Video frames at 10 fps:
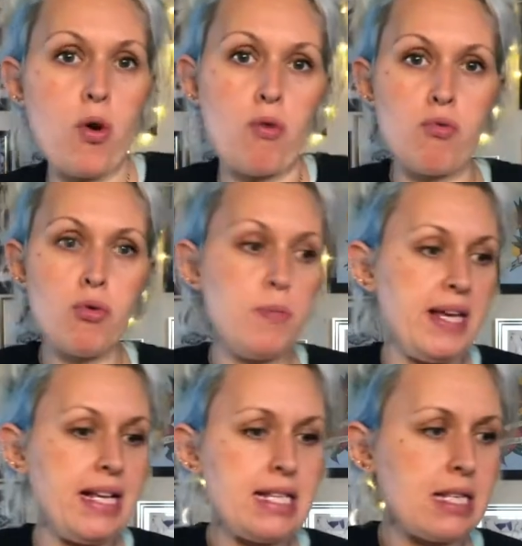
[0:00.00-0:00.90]

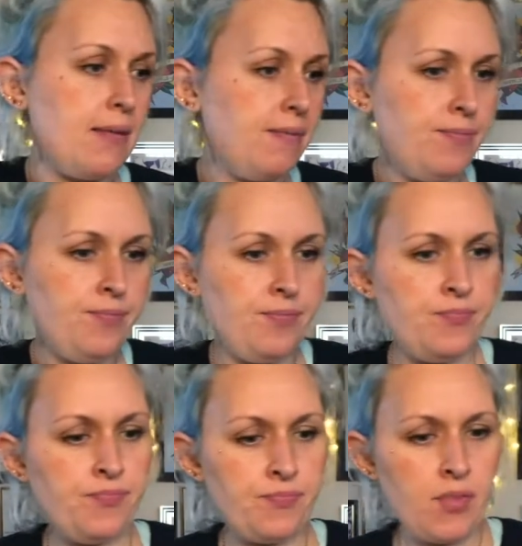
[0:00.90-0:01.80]
Rubies
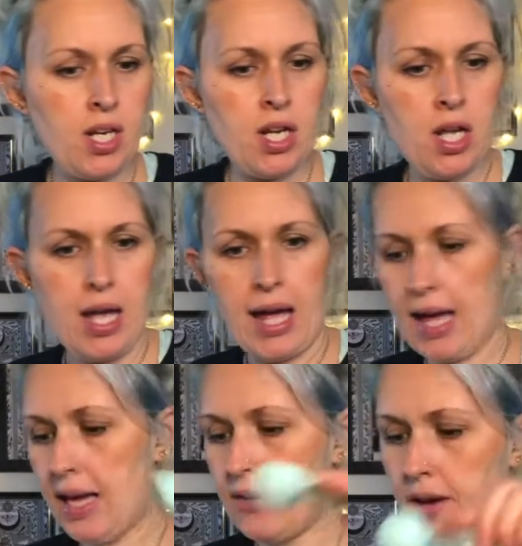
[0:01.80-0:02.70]

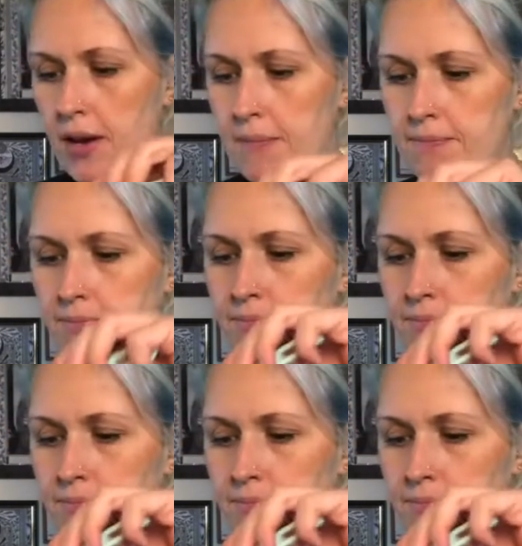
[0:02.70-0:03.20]
and